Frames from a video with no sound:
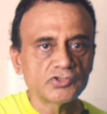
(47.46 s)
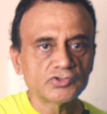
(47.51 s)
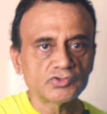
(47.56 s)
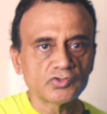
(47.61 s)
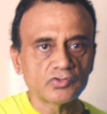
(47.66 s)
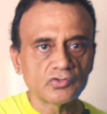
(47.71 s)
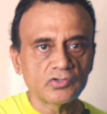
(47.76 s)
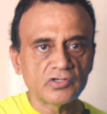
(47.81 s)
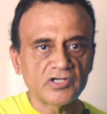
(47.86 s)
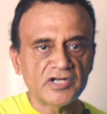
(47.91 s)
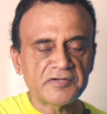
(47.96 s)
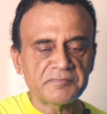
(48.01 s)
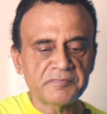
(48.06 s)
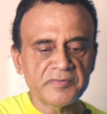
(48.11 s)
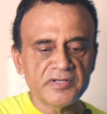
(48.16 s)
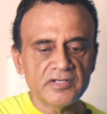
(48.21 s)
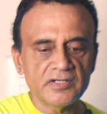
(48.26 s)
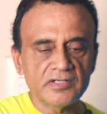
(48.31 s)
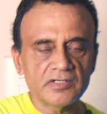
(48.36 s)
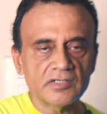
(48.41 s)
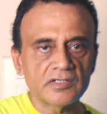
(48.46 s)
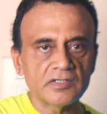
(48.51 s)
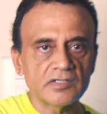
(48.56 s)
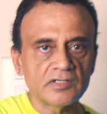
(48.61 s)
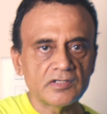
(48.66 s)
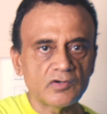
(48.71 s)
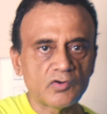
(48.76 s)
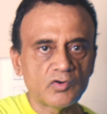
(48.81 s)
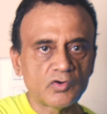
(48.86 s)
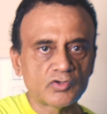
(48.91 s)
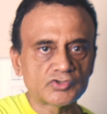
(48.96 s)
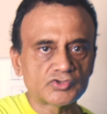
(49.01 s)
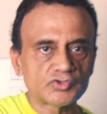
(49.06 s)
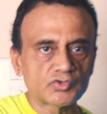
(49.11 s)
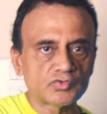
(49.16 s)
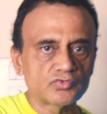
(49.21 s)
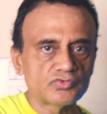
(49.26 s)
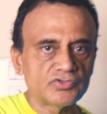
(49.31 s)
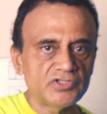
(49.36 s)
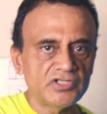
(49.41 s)
So let me go
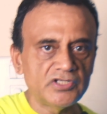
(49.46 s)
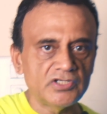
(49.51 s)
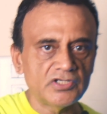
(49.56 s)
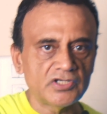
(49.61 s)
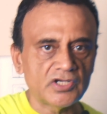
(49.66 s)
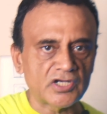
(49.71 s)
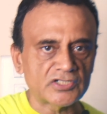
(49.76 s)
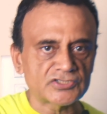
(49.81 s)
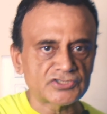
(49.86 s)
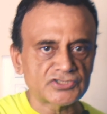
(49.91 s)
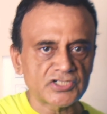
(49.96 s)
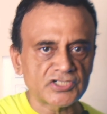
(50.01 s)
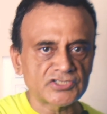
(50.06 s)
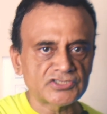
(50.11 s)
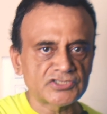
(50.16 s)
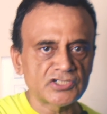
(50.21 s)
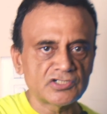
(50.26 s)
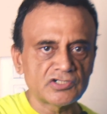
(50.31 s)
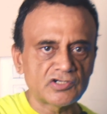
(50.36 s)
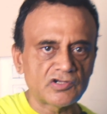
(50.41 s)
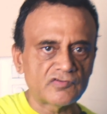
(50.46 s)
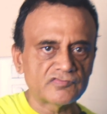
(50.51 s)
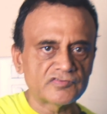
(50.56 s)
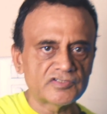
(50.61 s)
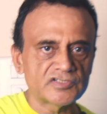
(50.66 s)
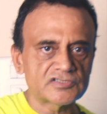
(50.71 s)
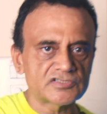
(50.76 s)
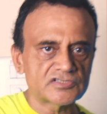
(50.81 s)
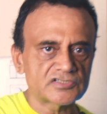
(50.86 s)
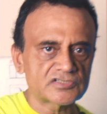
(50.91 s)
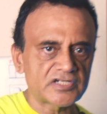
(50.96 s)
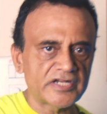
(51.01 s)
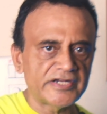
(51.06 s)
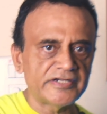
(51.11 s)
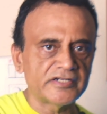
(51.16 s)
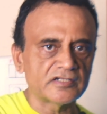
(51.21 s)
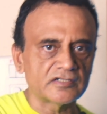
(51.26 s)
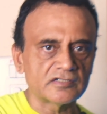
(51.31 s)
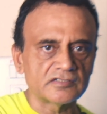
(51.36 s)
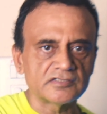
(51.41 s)
through the construction of this
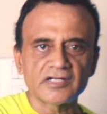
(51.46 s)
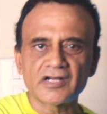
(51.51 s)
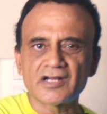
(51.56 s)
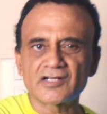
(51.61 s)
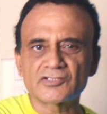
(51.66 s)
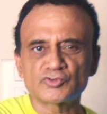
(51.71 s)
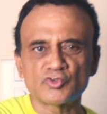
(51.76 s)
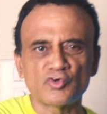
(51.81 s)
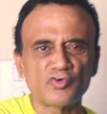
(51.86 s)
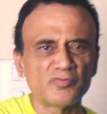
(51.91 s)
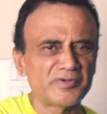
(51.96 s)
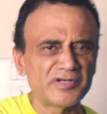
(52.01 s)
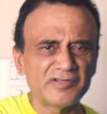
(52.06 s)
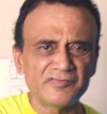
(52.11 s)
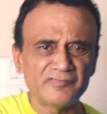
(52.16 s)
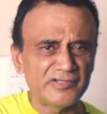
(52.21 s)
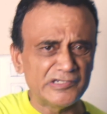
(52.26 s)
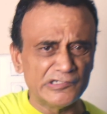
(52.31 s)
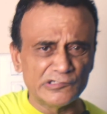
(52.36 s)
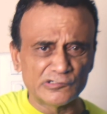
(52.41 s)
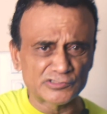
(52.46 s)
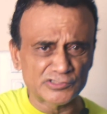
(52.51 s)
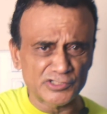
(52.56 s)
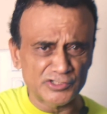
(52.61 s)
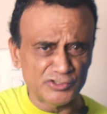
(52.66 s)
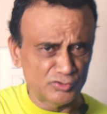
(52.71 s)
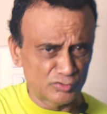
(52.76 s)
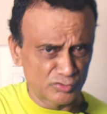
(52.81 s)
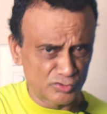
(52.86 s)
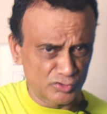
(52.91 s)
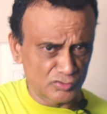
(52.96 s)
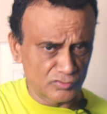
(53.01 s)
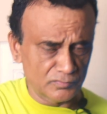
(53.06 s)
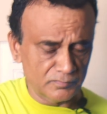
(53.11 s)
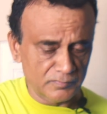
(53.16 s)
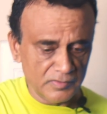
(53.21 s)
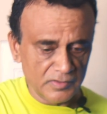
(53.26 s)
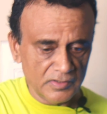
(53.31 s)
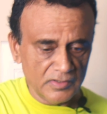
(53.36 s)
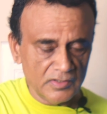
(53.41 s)
slider. There are so many videos on
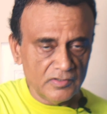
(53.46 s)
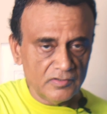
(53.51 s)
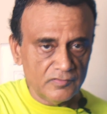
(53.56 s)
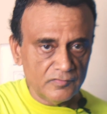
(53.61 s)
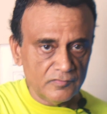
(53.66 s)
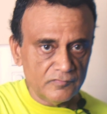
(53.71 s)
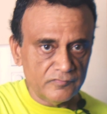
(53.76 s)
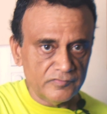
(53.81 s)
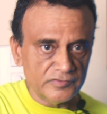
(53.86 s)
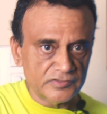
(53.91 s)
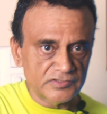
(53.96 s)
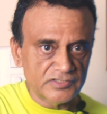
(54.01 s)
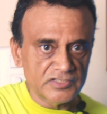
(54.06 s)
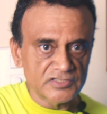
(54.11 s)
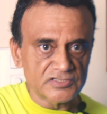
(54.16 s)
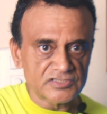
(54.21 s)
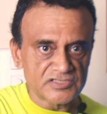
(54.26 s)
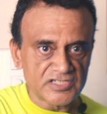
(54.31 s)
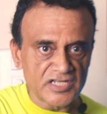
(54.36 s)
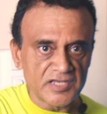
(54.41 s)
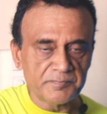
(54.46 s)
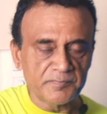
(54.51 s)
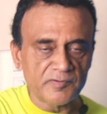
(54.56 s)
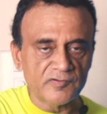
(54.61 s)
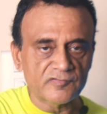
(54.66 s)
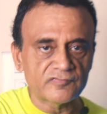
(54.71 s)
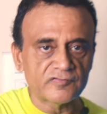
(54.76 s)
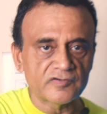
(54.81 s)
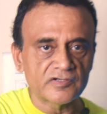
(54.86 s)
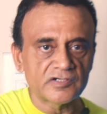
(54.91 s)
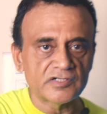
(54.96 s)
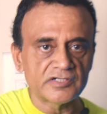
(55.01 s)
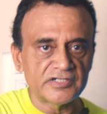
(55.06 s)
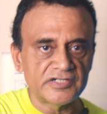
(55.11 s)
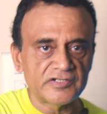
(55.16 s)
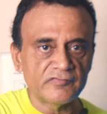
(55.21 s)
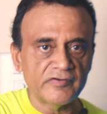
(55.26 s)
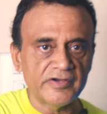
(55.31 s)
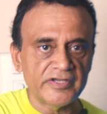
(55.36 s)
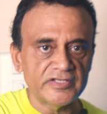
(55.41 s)
YouTube with this type of
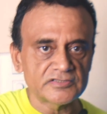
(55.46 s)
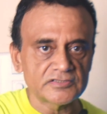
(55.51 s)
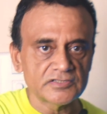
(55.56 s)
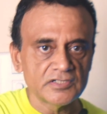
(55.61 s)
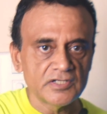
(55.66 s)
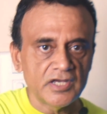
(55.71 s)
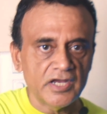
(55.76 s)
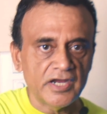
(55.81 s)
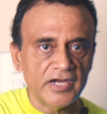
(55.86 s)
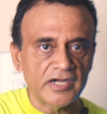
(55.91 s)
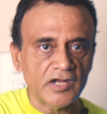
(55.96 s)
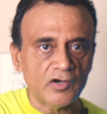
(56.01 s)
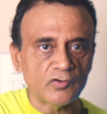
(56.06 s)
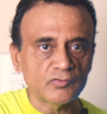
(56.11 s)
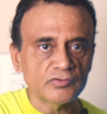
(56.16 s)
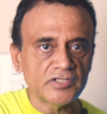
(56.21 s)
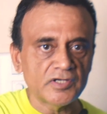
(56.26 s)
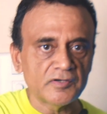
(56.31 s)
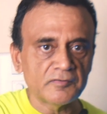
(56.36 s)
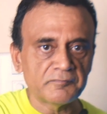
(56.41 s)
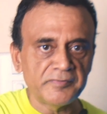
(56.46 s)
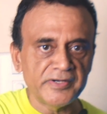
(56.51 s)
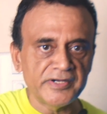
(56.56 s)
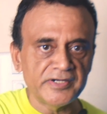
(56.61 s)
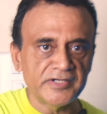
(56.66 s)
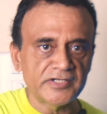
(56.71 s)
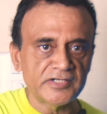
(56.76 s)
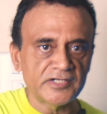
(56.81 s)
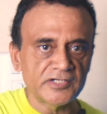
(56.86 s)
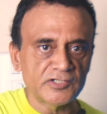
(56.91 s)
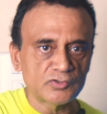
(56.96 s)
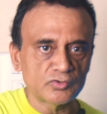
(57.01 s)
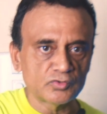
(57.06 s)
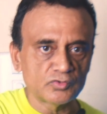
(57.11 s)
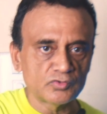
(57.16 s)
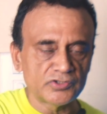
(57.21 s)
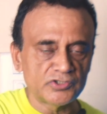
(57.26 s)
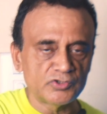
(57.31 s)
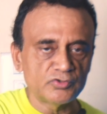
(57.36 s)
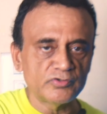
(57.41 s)
device and how they have made it
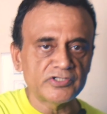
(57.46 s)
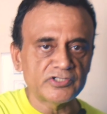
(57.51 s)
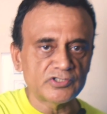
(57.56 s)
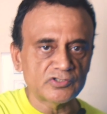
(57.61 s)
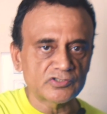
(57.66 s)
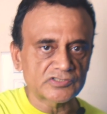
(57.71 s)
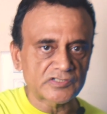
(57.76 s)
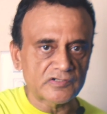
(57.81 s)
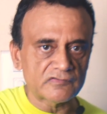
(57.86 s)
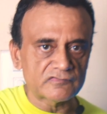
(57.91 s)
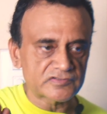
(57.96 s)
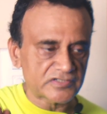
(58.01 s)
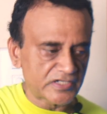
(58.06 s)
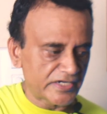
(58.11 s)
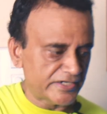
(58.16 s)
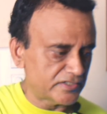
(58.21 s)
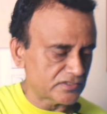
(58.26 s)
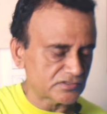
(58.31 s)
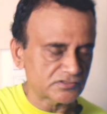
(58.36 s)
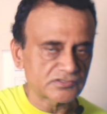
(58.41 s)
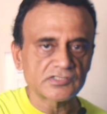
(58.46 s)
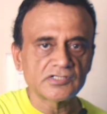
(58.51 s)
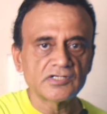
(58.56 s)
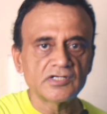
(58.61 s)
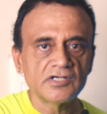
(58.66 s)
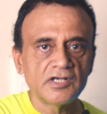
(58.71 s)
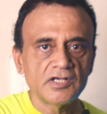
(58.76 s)
into do-it-yourself sliders.